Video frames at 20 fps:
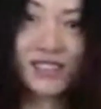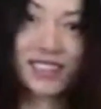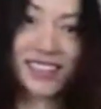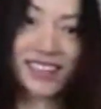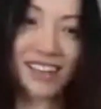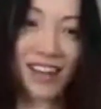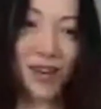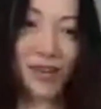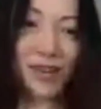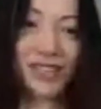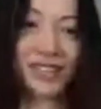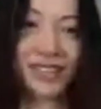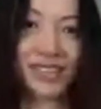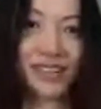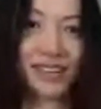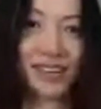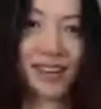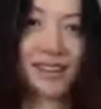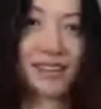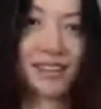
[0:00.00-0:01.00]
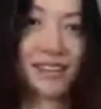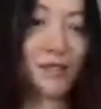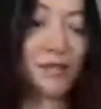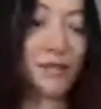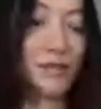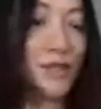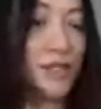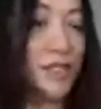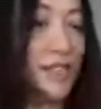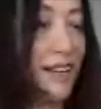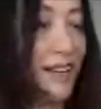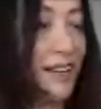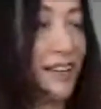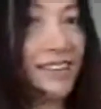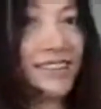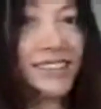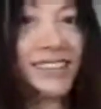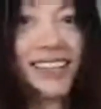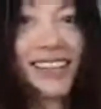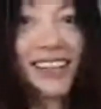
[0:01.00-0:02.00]
character here I love to
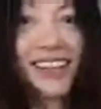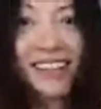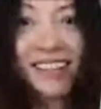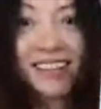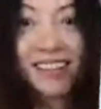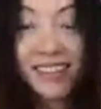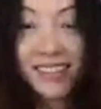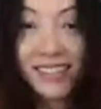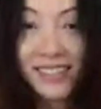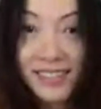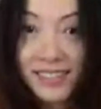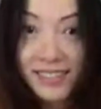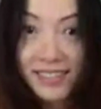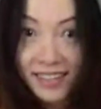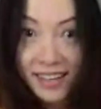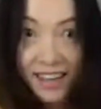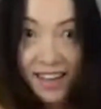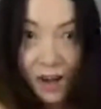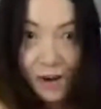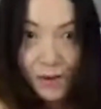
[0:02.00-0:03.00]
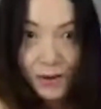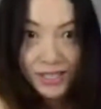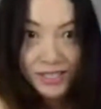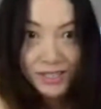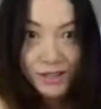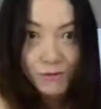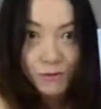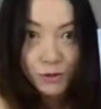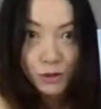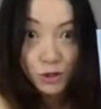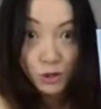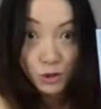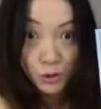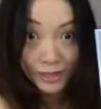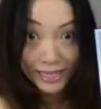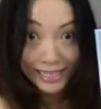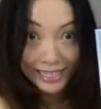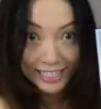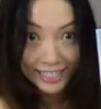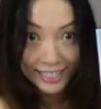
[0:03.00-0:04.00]
tell. This is a character for
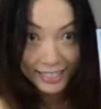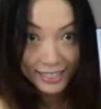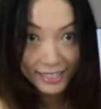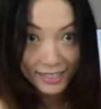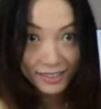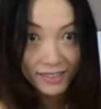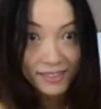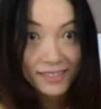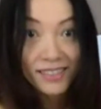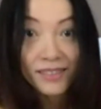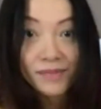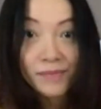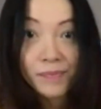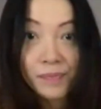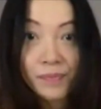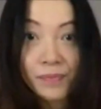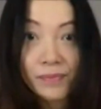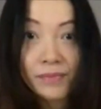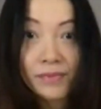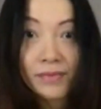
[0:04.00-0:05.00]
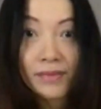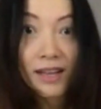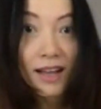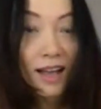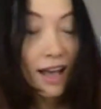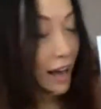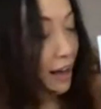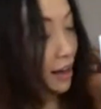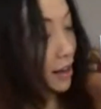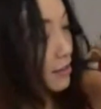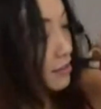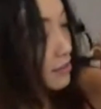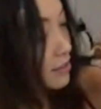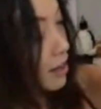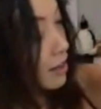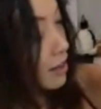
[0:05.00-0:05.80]
to eat. And on